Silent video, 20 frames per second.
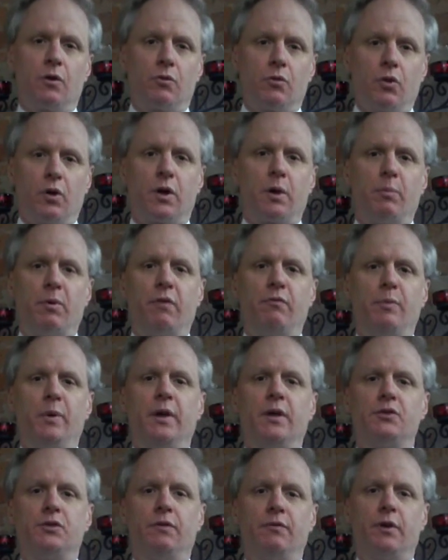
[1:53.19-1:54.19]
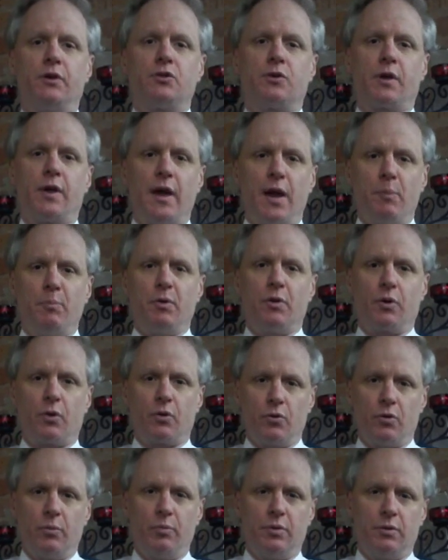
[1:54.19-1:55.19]
Look up our BNC Venture Capital
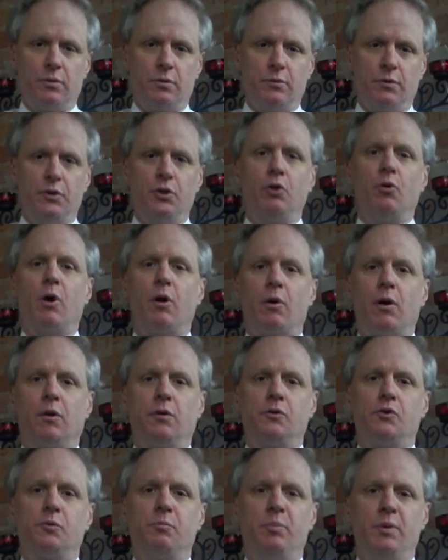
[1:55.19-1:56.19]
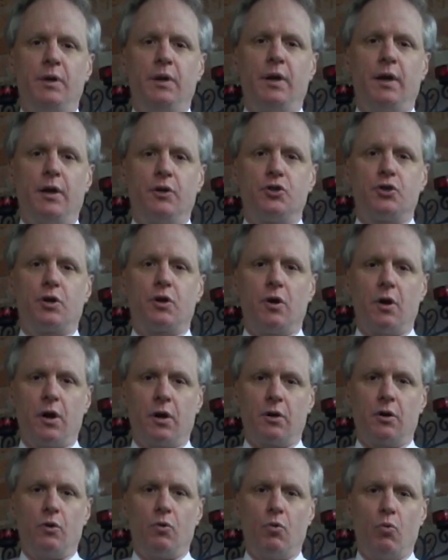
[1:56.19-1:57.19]
Group. The URL is BN
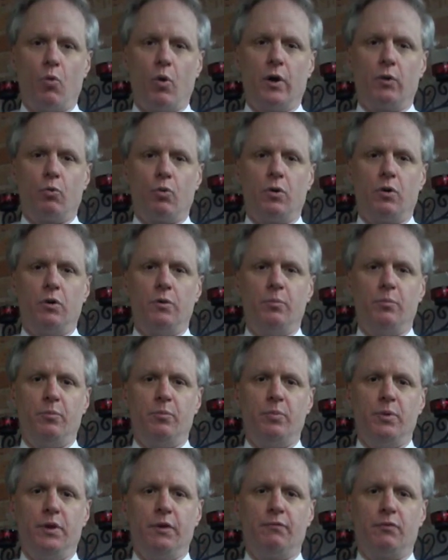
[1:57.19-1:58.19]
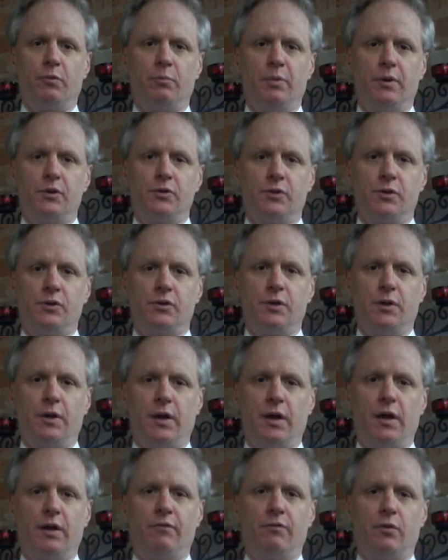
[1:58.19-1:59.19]
Chicago, one word, B for business,
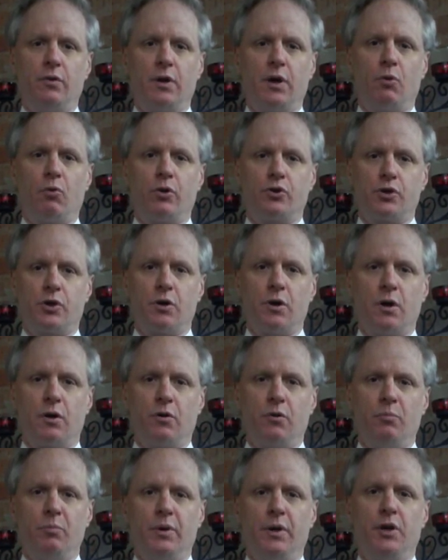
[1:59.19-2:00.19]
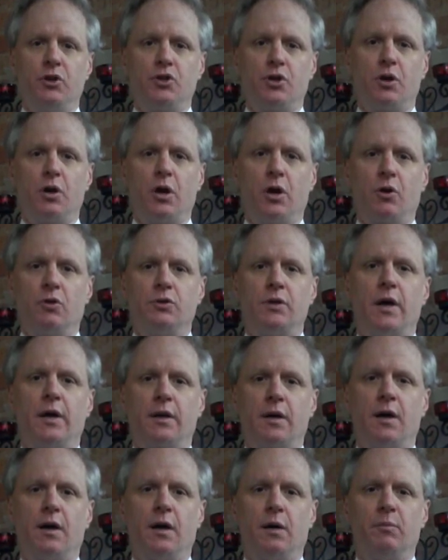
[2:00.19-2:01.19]
N for network, Chicago,
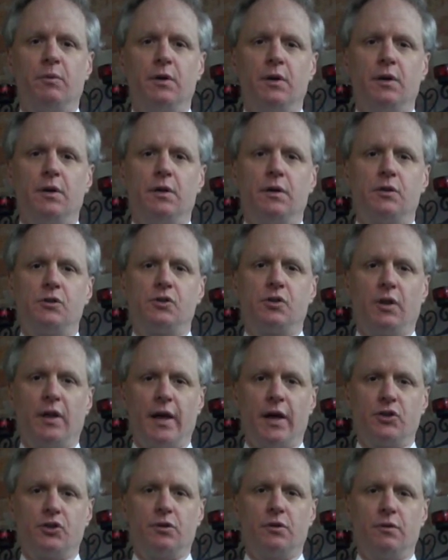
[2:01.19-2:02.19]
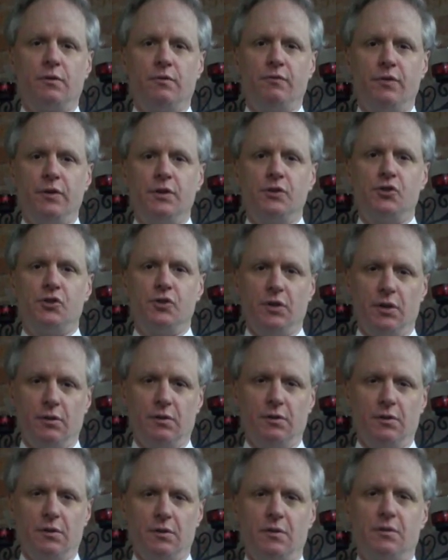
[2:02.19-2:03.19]

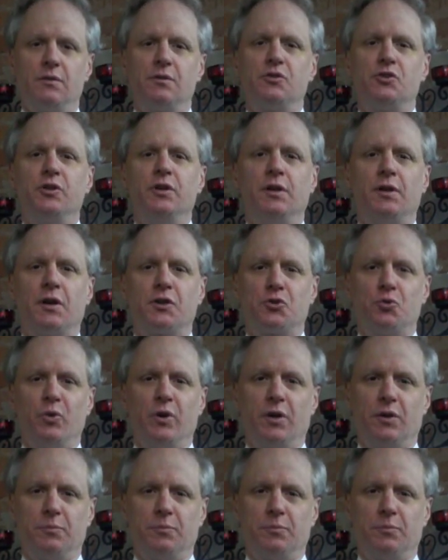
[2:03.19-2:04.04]
bnchicago.com/BC. See you next week.